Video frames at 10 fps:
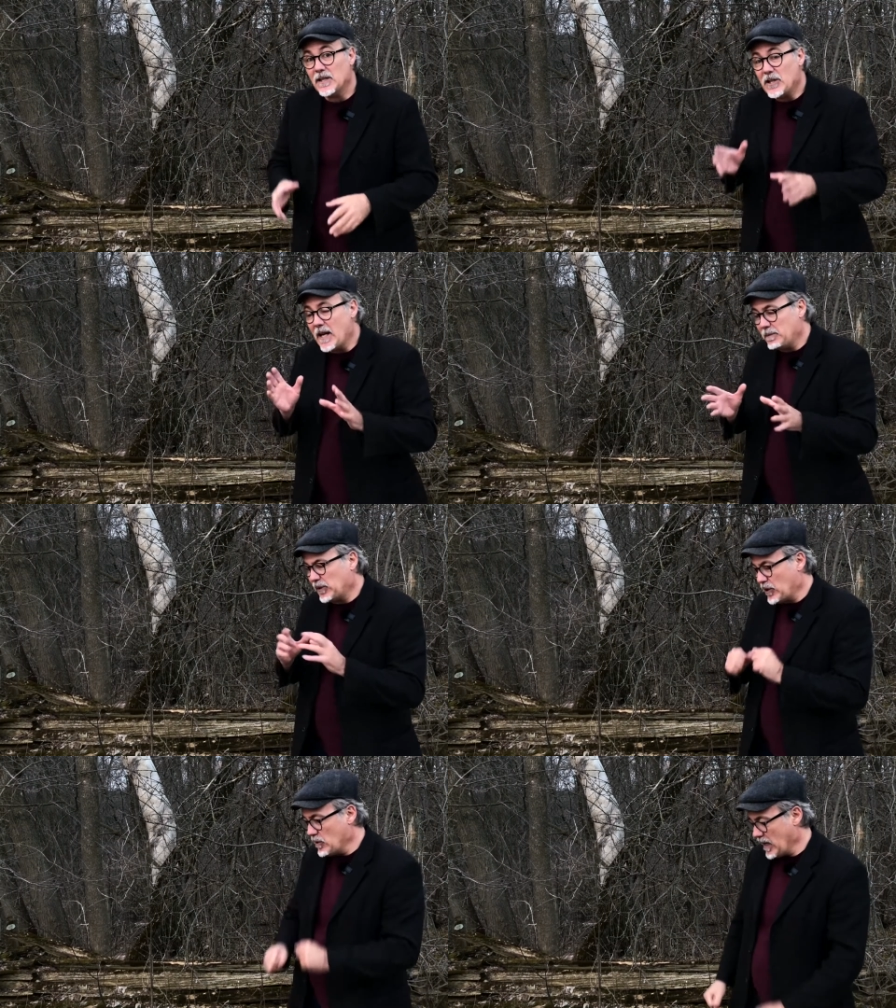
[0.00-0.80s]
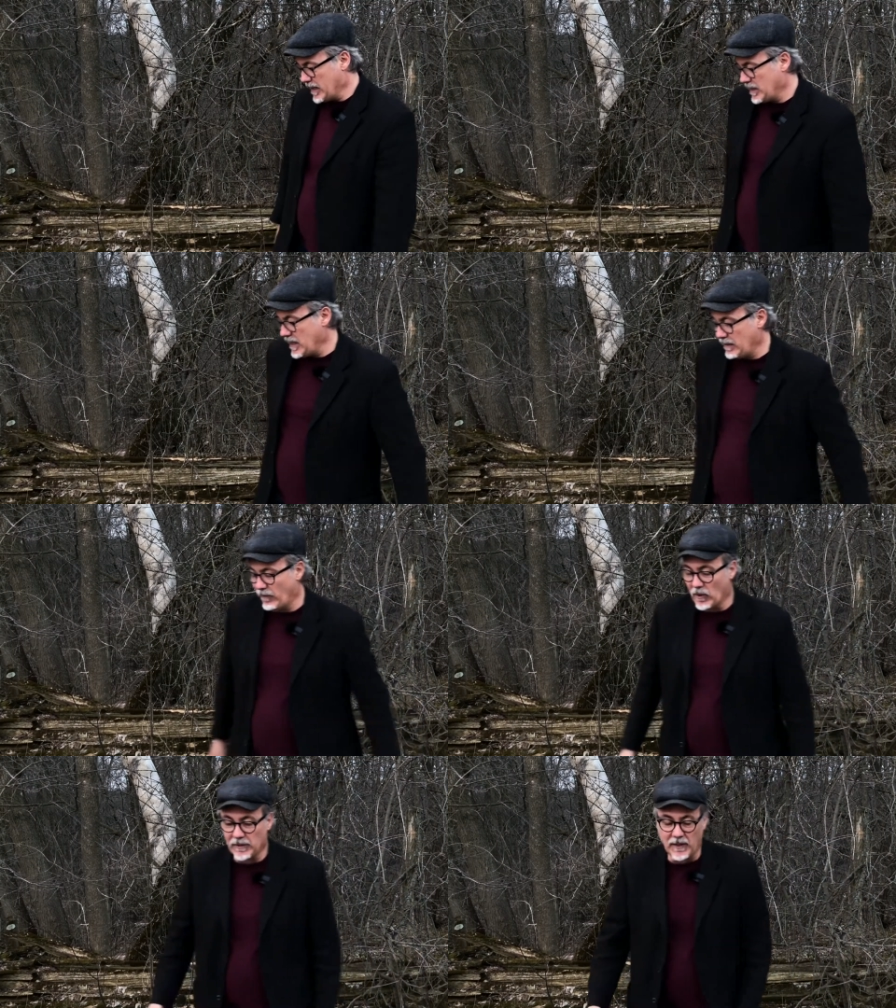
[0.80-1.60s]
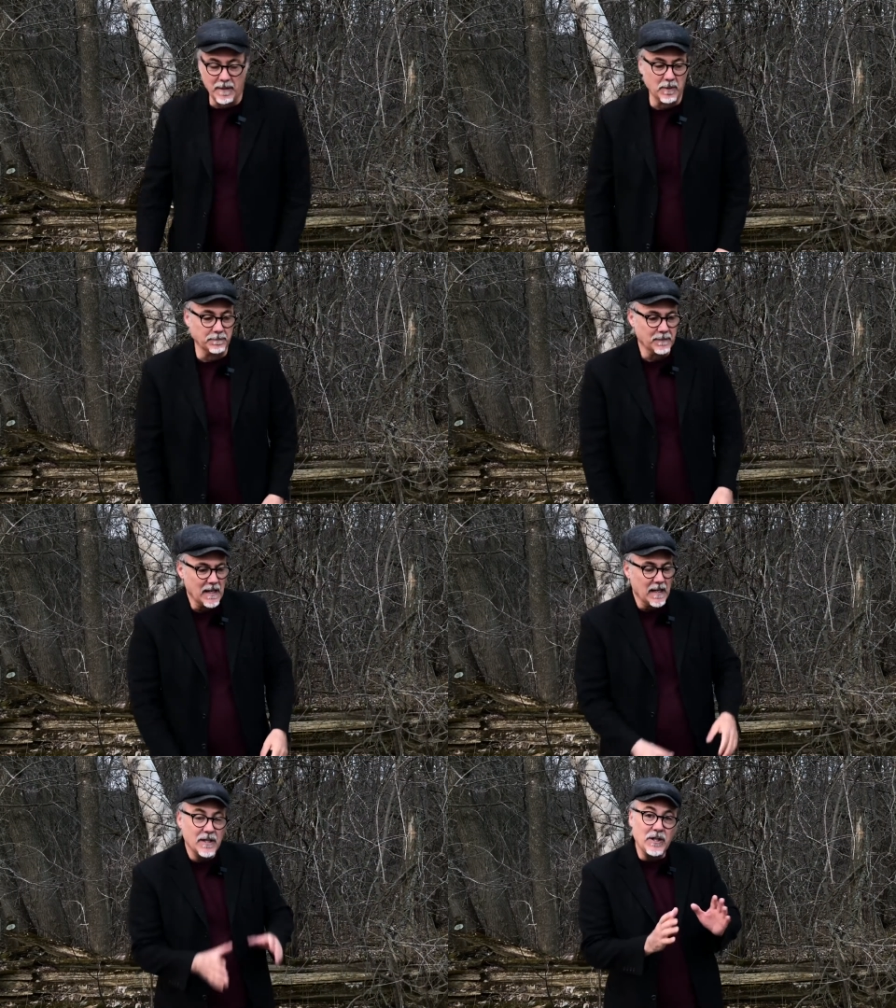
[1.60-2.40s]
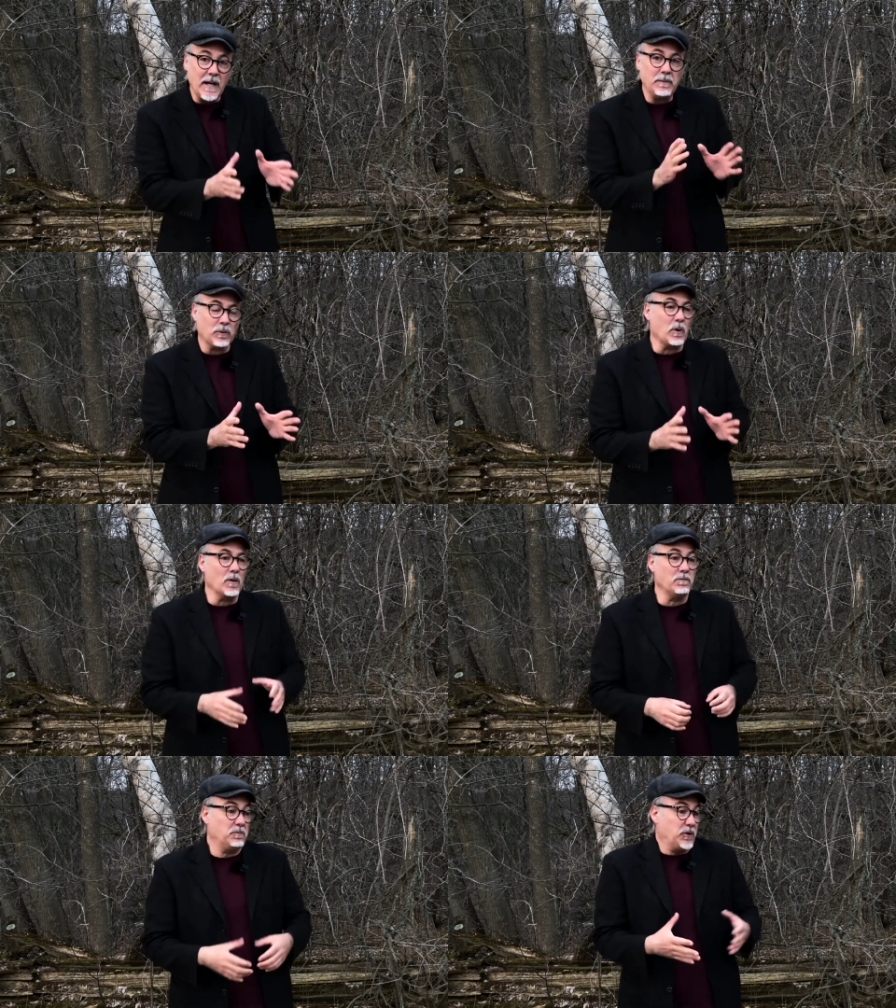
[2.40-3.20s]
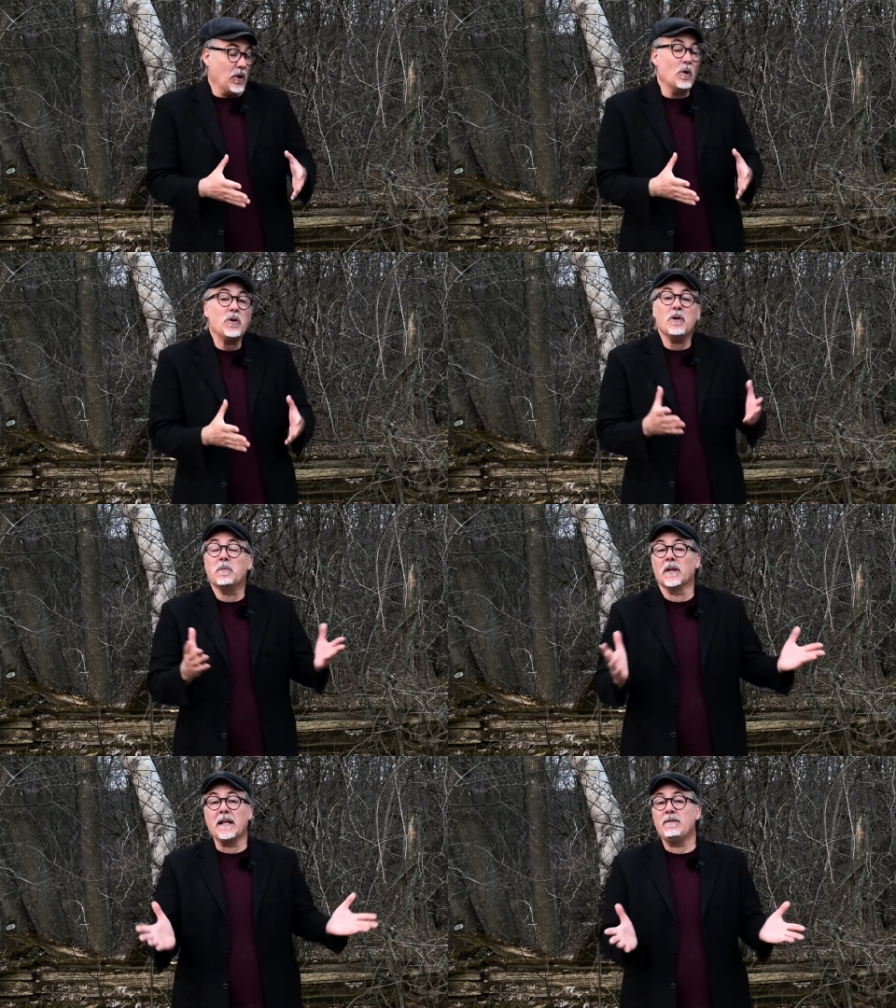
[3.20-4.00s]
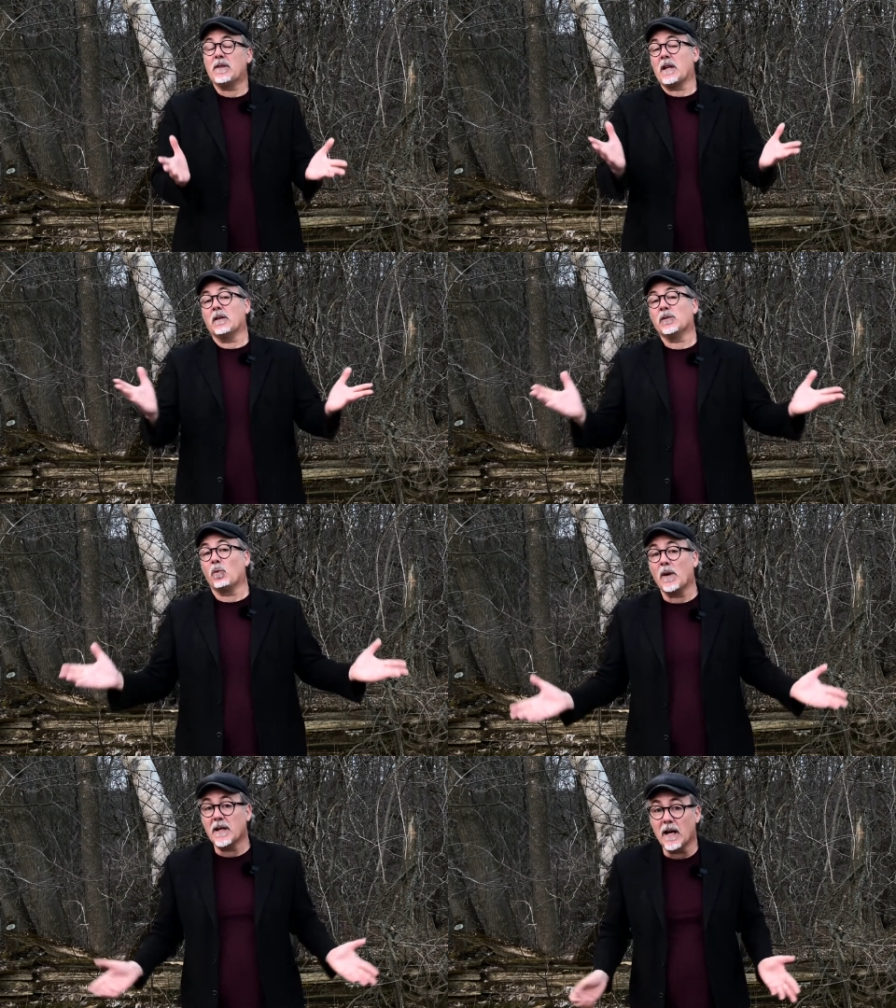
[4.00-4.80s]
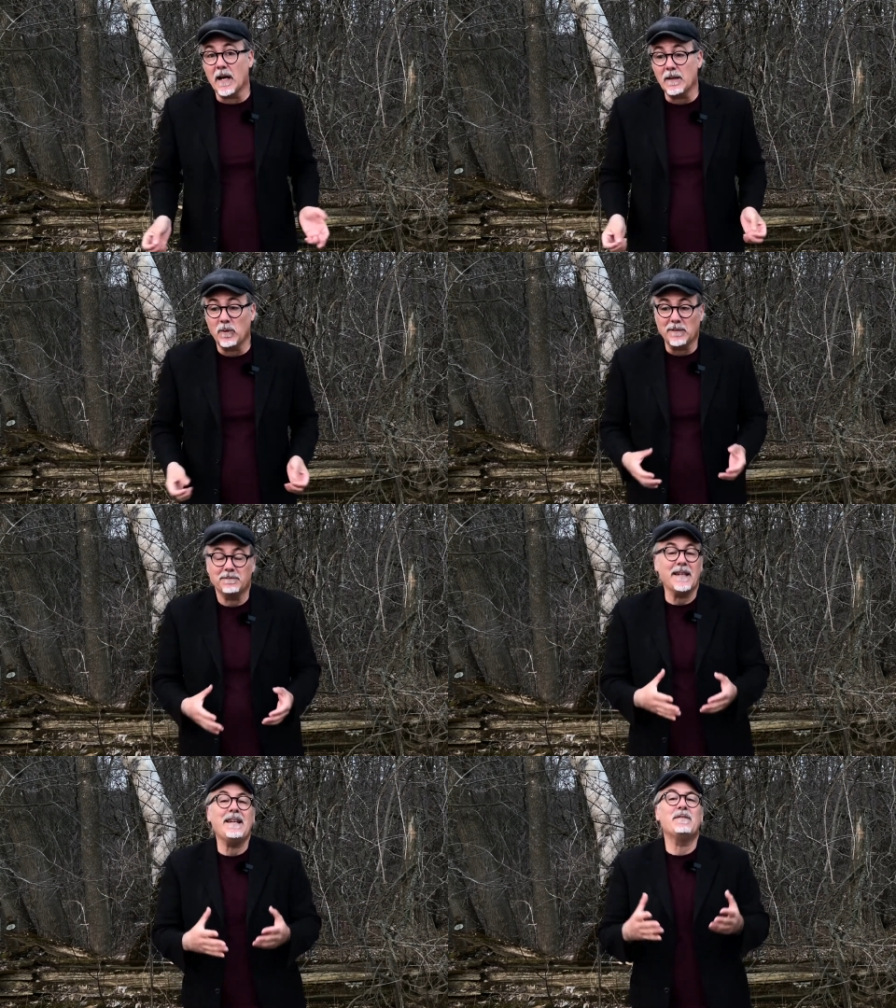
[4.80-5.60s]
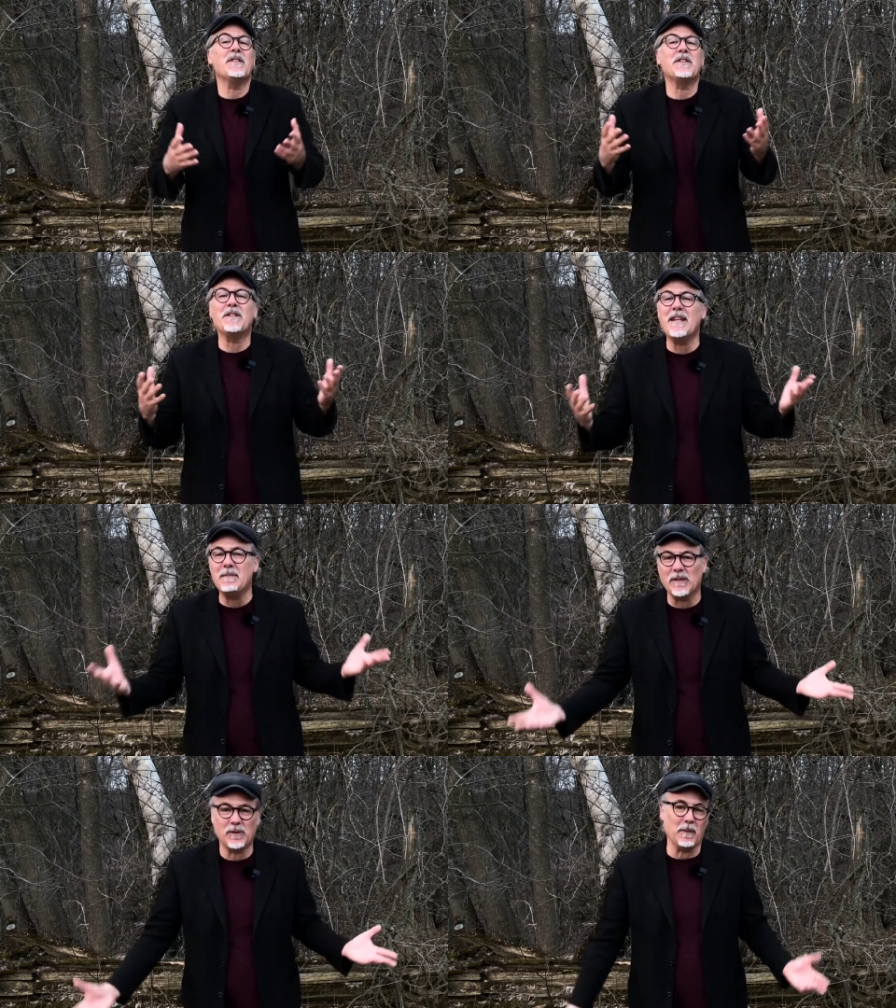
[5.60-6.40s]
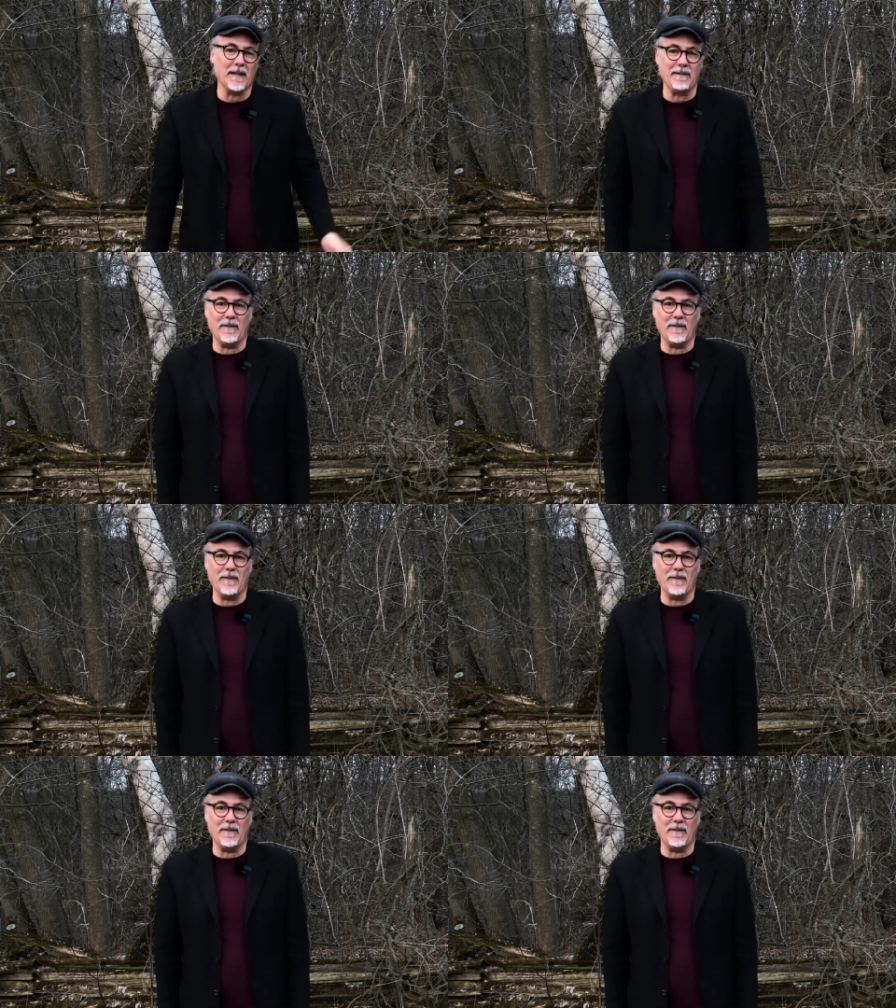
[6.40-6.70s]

James 2:19, for example, James wrote, "So you believe that there is one God? Well, even the demons believe